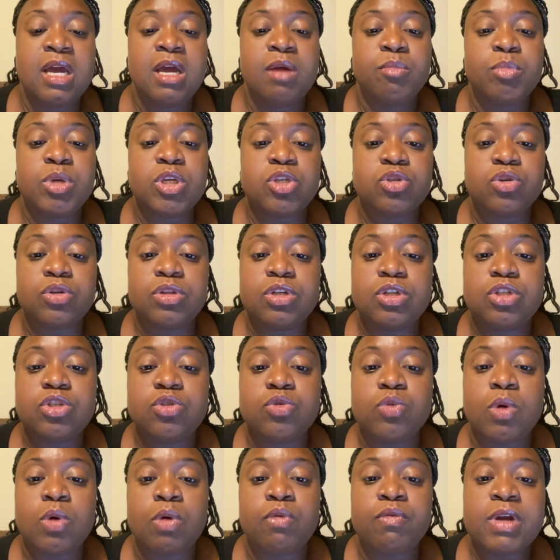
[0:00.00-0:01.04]
Be sure that
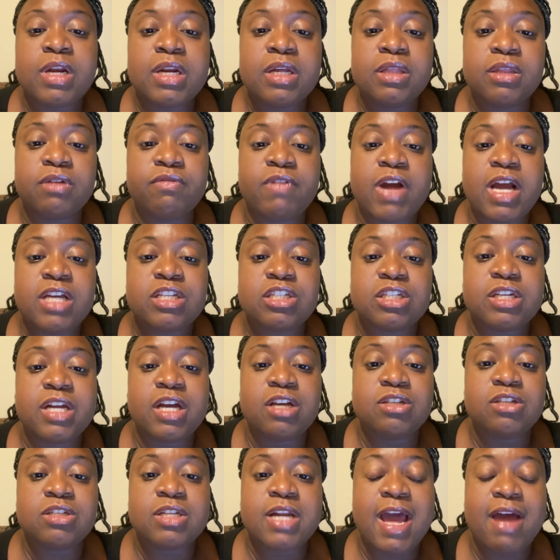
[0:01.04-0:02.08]
you are reading the
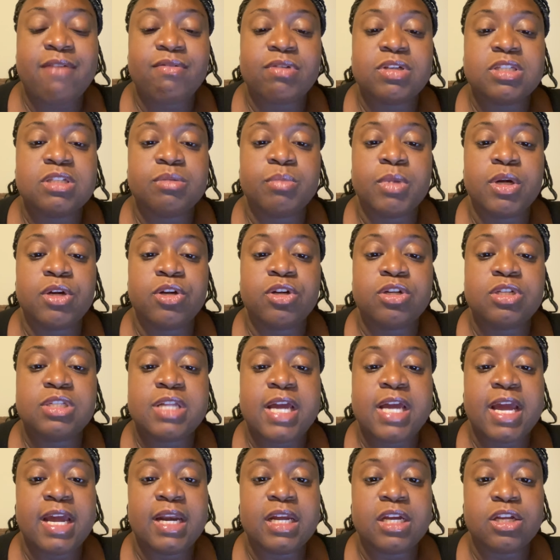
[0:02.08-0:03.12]
rationales and having some
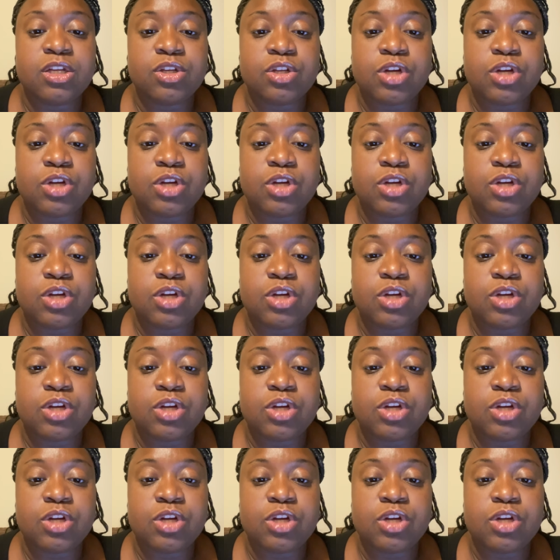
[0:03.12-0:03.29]
understanding.